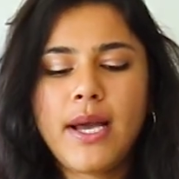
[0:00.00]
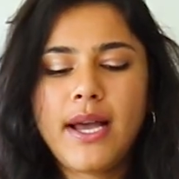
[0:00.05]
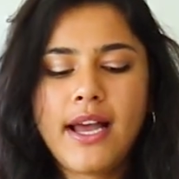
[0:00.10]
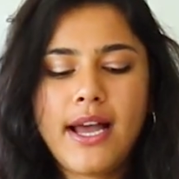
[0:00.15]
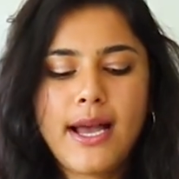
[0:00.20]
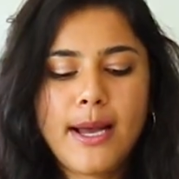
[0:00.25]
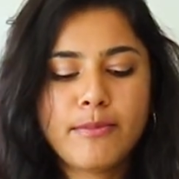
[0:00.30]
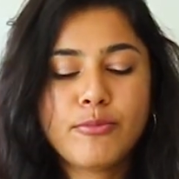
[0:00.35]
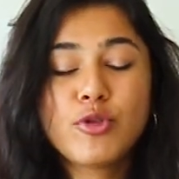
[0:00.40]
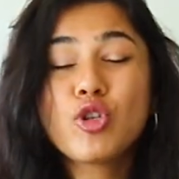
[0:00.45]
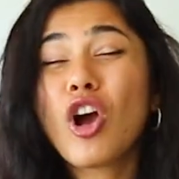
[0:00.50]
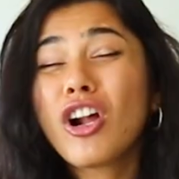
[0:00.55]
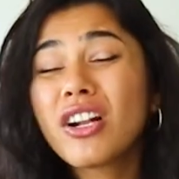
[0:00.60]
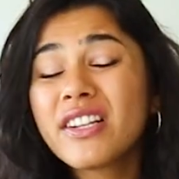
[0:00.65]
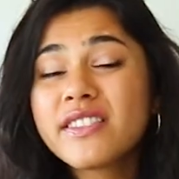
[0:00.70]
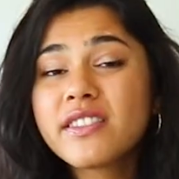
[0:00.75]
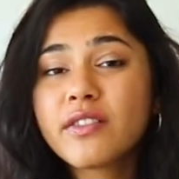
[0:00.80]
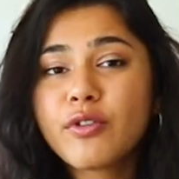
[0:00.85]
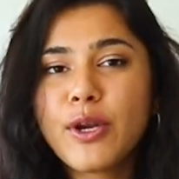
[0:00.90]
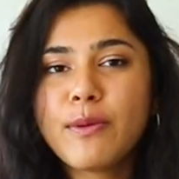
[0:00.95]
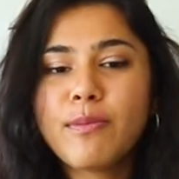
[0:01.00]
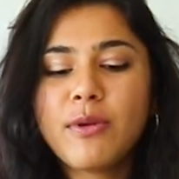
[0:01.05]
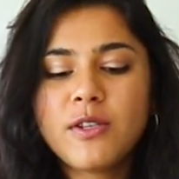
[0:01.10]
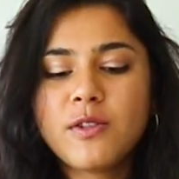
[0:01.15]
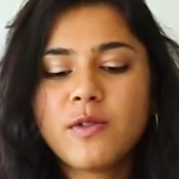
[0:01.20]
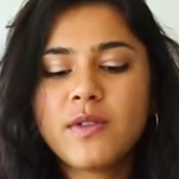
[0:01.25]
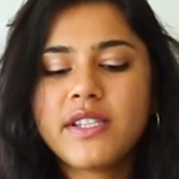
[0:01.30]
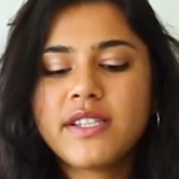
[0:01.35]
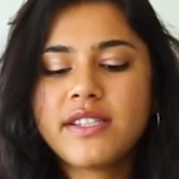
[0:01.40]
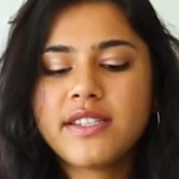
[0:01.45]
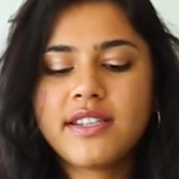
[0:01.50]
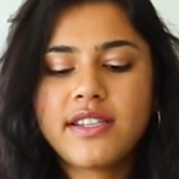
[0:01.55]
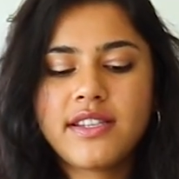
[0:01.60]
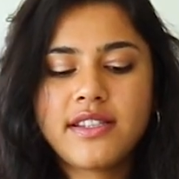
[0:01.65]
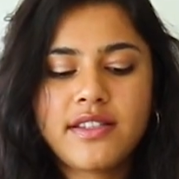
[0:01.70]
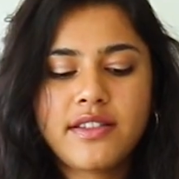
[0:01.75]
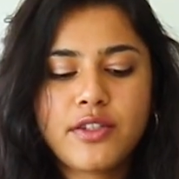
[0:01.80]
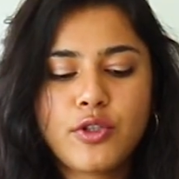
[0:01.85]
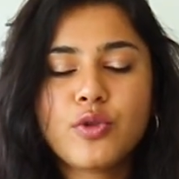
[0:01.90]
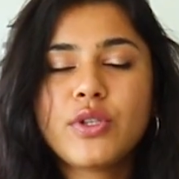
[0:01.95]
a chocolate scraper, so this
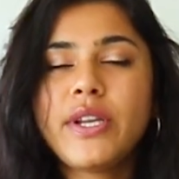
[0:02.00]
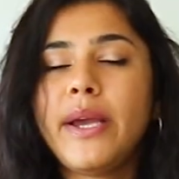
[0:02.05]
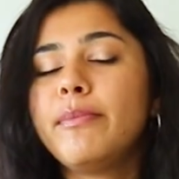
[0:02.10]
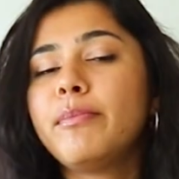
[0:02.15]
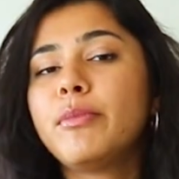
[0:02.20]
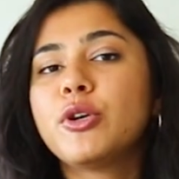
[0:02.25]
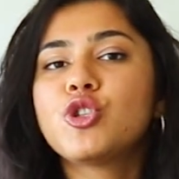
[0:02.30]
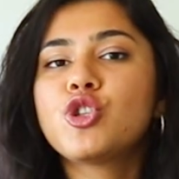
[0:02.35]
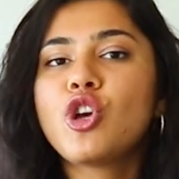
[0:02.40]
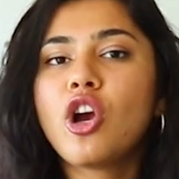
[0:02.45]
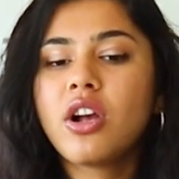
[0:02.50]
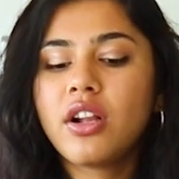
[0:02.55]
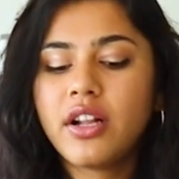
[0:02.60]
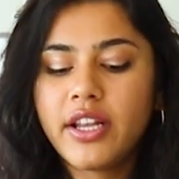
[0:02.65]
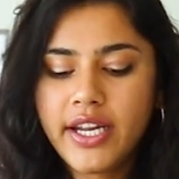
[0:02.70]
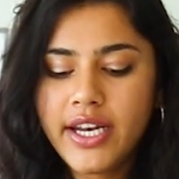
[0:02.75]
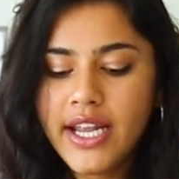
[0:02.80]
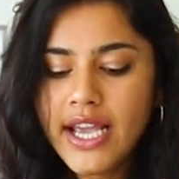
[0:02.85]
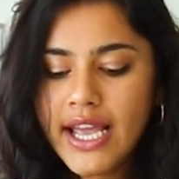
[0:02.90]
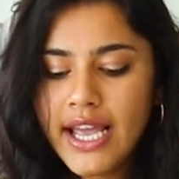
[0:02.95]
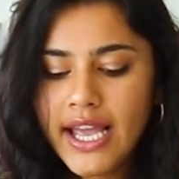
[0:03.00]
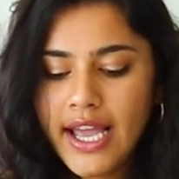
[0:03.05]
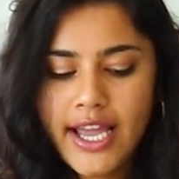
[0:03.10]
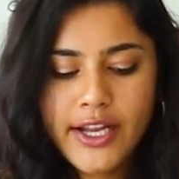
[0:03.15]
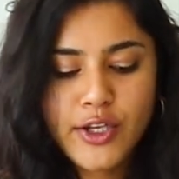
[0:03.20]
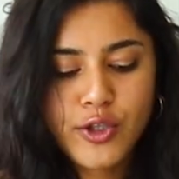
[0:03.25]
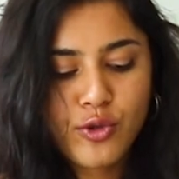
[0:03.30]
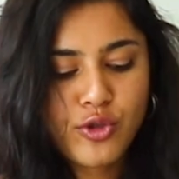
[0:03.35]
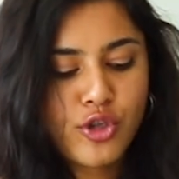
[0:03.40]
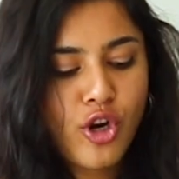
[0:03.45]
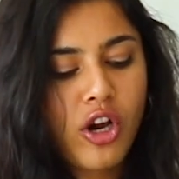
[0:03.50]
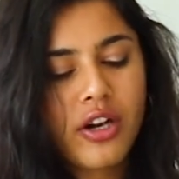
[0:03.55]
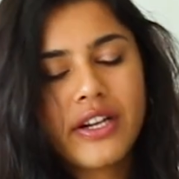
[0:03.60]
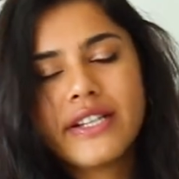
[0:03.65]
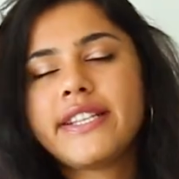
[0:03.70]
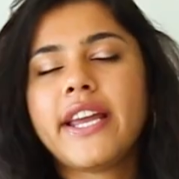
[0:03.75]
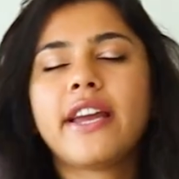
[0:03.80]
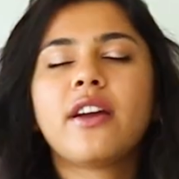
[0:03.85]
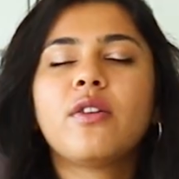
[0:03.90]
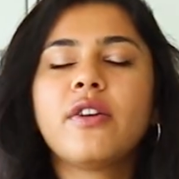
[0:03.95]
is to temper chocolate and do chocolate
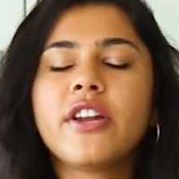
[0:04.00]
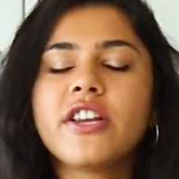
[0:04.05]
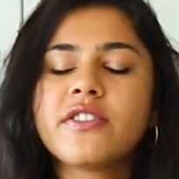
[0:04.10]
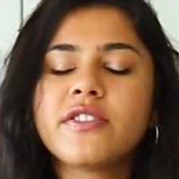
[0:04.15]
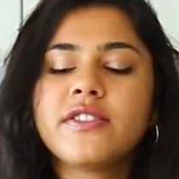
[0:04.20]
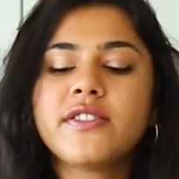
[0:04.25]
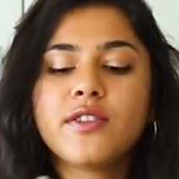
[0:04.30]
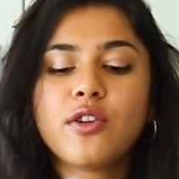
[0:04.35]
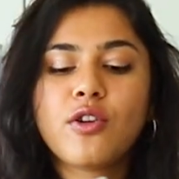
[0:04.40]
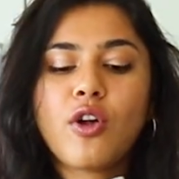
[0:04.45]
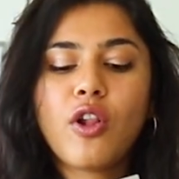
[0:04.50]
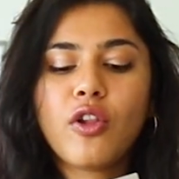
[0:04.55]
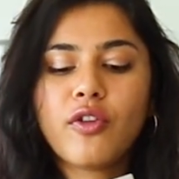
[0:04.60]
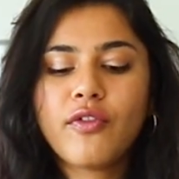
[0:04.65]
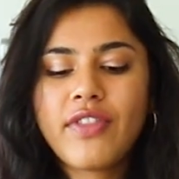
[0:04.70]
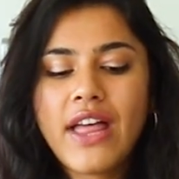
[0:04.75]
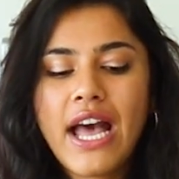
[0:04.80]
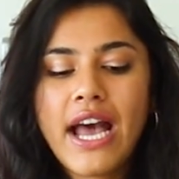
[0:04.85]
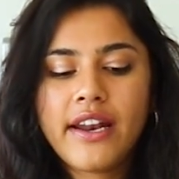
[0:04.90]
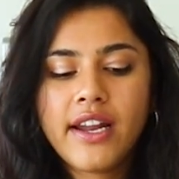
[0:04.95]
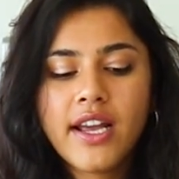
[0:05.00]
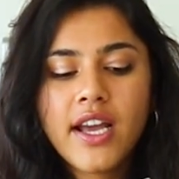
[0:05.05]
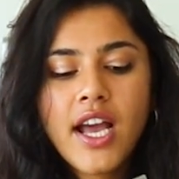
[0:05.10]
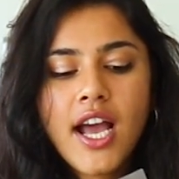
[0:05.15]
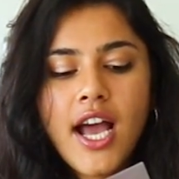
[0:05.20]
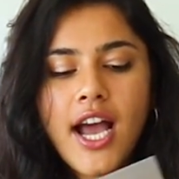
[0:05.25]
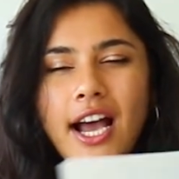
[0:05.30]
decorations and all of that.